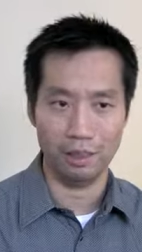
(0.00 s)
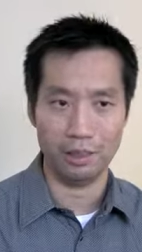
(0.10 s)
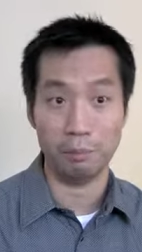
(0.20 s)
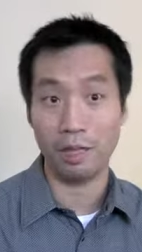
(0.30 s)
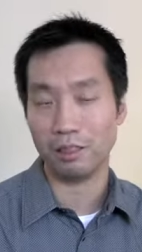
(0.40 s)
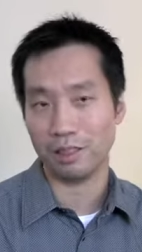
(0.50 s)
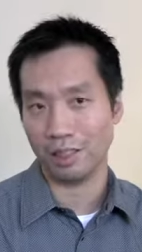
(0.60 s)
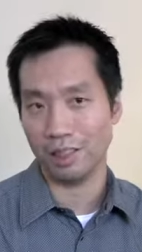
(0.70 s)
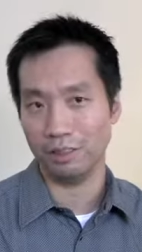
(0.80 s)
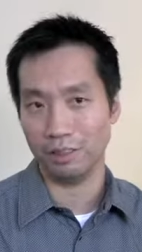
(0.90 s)

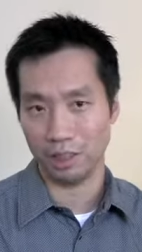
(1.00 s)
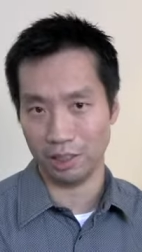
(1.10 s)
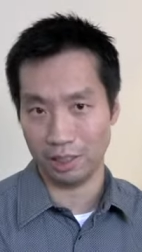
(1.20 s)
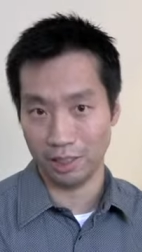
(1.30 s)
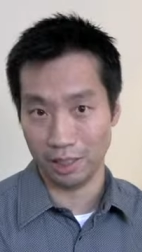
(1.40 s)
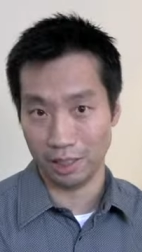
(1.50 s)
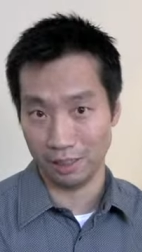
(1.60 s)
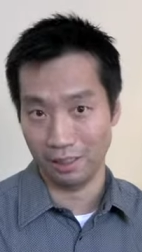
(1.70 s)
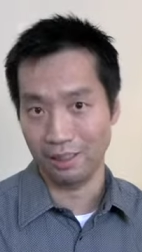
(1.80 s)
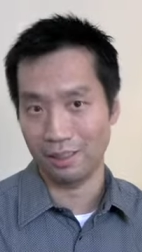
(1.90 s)
democratize visualization.
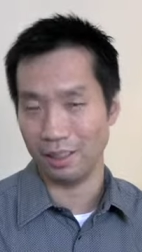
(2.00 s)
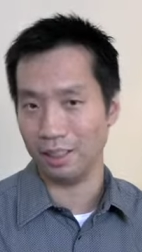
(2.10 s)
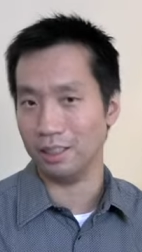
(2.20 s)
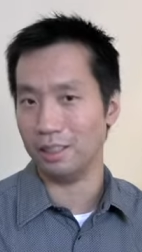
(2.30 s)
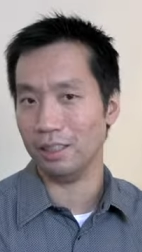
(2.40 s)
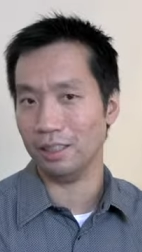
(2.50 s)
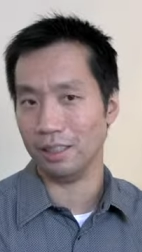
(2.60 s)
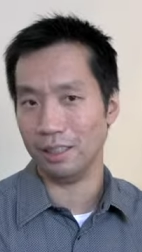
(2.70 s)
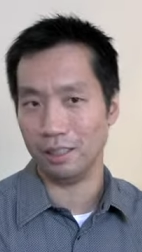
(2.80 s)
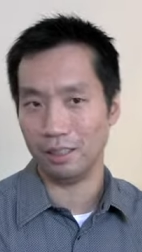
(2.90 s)
The idea
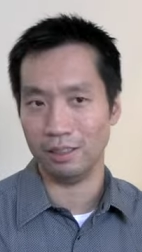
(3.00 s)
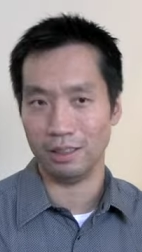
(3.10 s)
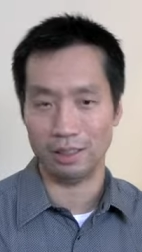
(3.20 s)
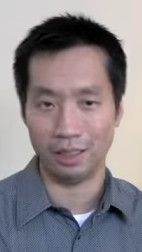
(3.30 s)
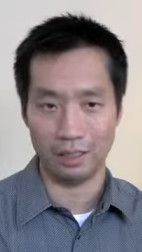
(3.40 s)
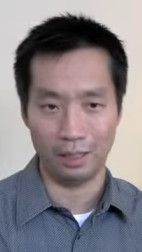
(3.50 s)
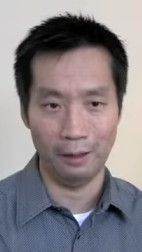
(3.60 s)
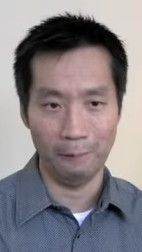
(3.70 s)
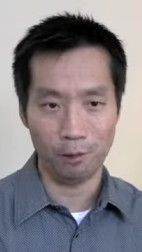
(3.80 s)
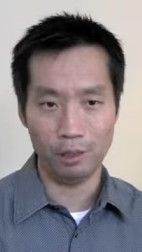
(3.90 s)
here is that
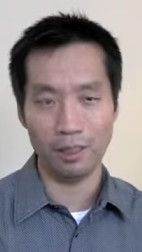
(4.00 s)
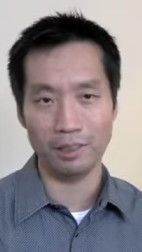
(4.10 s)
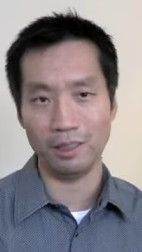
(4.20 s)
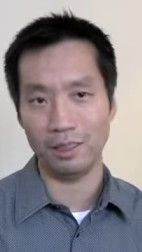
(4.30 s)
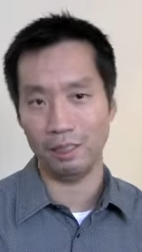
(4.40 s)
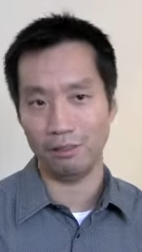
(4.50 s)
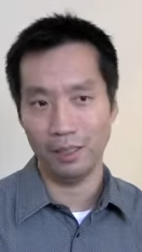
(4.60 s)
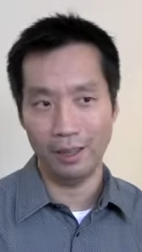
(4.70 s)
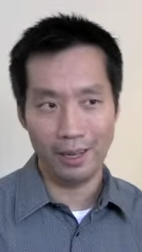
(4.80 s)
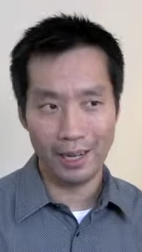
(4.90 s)
we want to give
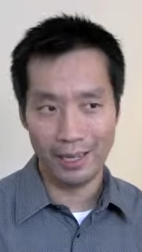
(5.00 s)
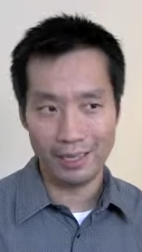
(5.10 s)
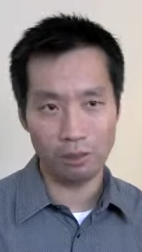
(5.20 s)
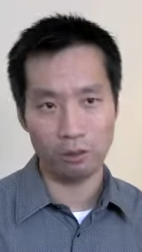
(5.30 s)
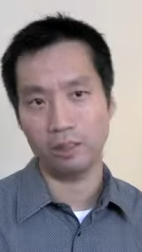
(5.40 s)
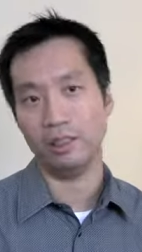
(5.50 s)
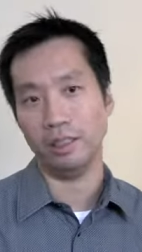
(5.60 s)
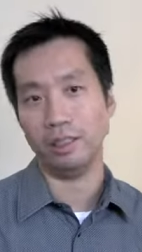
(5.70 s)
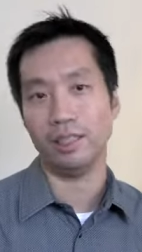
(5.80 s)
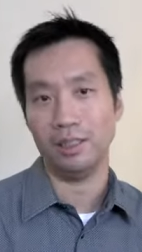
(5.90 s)
any ordinary
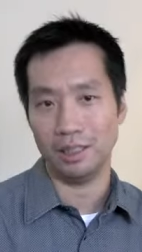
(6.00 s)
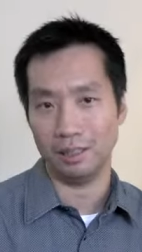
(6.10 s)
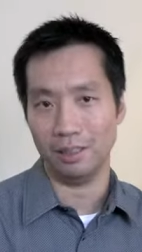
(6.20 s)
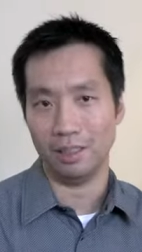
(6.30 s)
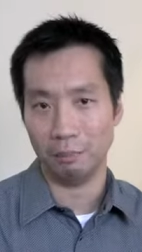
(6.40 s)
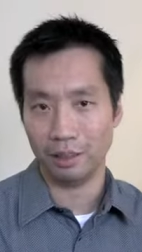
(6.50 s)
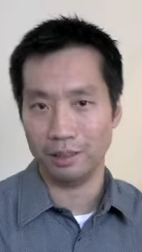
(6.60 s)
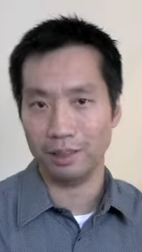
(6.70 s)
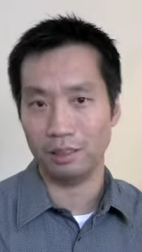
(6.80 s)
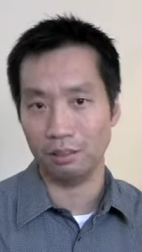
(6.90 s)
citizen the
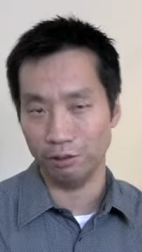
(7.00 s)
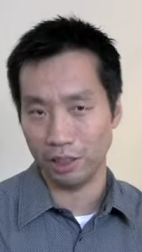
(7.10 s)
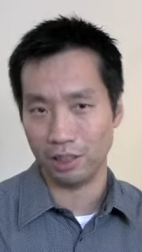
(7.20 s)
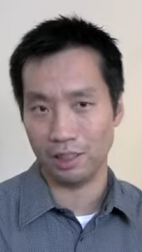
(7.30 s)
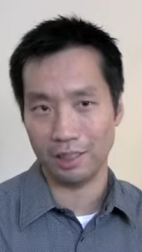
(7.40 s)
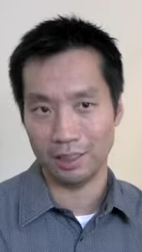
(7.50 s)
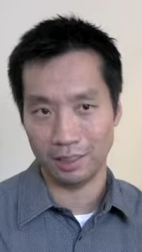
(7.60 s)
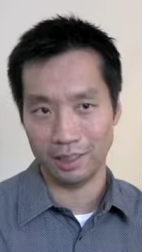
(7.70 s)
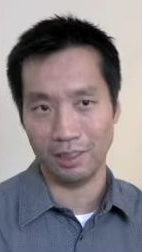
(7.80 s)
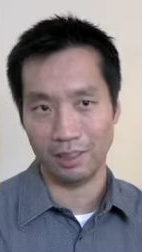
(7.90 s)
ability to visualize their
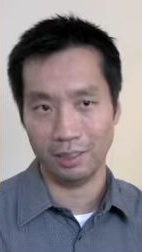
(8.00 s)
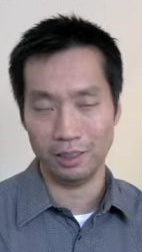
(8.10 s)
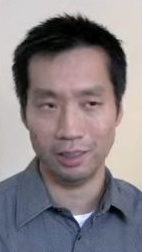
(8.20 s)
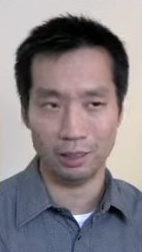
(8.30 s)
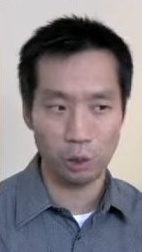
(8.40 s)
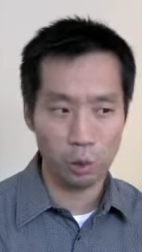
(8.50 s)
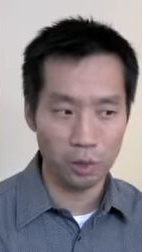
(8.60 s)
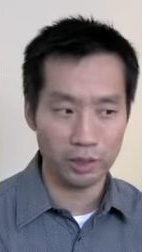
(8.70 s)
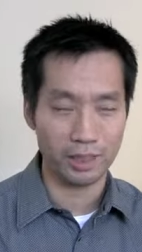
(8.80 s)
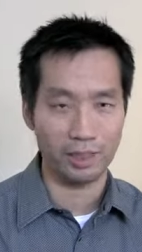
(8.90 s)
data using
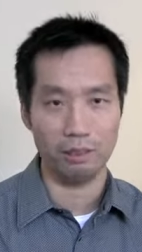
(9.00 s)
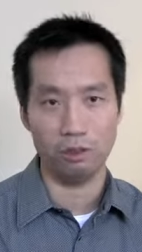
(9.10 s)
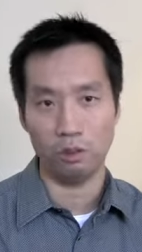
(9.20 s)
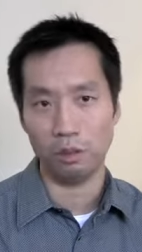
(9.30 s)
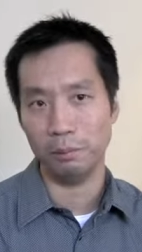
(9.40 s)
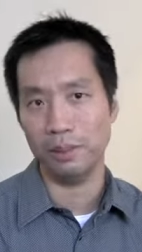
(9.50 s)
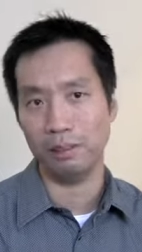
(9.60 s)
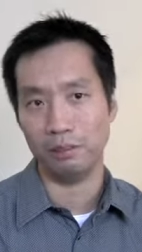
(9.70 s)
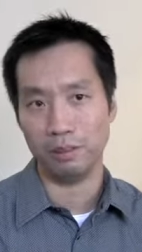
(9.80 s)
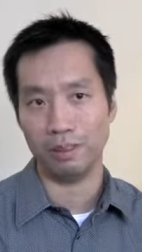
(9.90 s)
tools that are normally
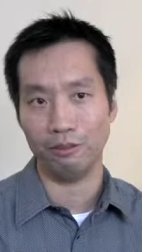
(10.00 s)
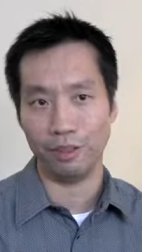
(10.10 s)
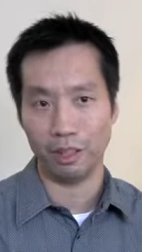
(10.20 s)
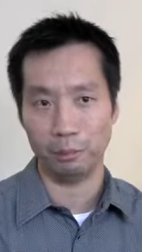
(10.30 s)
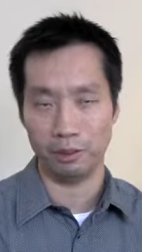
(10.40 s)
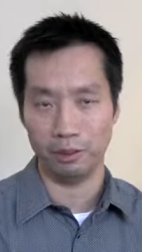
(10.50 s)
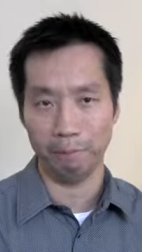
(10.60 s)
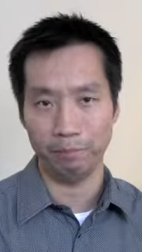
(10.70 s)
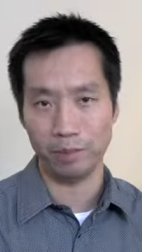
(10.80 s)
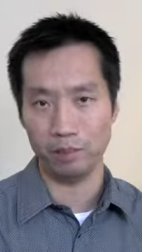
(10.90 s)
only available
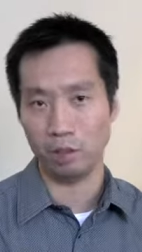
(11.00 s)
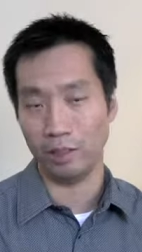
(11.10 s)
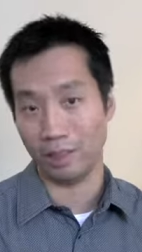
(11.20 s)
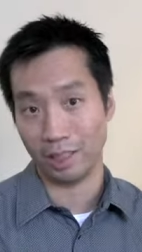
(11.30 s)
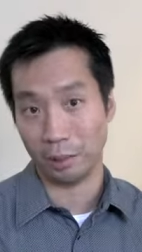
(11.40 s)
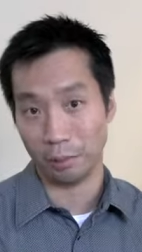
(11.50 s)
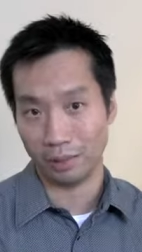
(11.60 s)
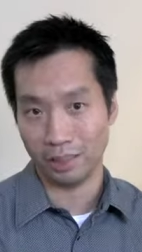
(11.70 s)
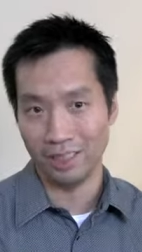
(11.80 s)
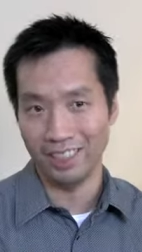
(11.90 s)
to trained
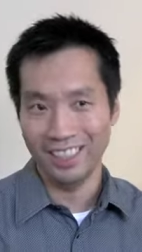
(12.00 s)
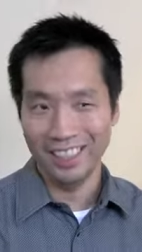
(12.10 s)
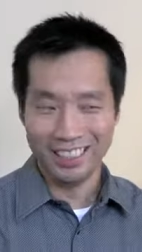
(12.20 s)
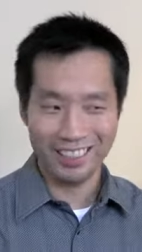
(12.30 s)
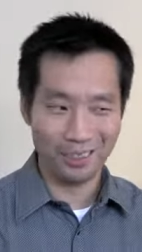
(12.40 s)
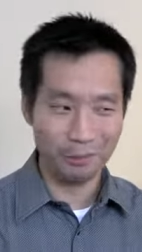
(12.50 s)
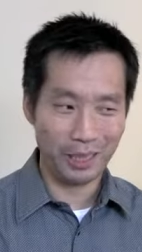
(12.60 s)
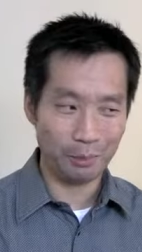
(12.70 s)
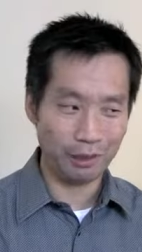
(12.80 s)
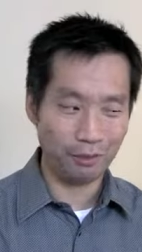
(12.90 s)
experts. So be
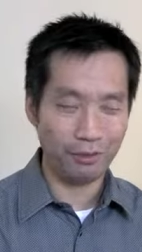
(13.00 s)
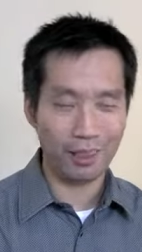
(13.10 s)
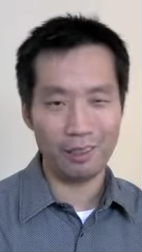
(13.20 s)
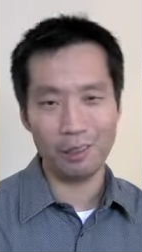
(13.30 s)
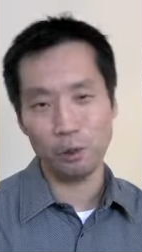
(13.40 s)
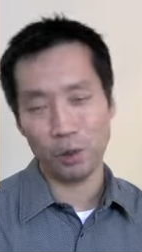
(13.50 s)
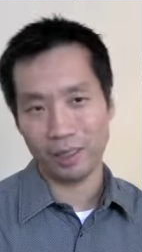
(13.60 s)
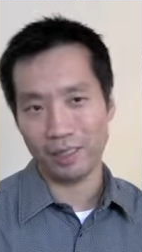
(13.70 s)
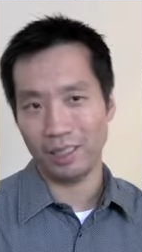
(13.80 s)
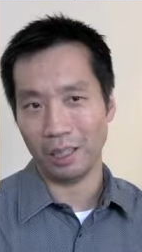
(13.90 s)
able to very
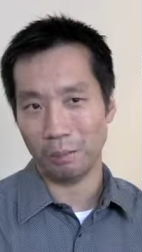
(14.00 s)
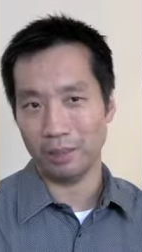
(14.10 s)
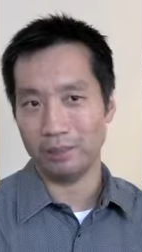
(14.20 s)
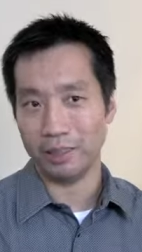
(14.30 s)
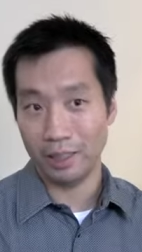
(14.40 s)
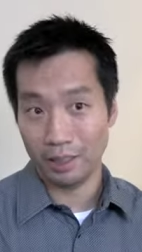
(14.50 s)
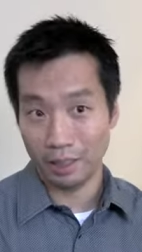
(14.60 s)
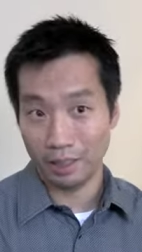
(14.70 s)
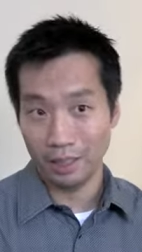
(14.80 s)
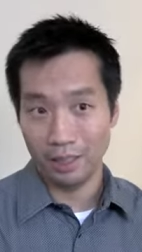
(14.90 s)
quickly upload
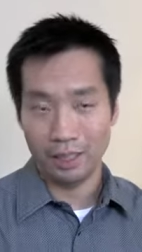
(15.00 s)
data,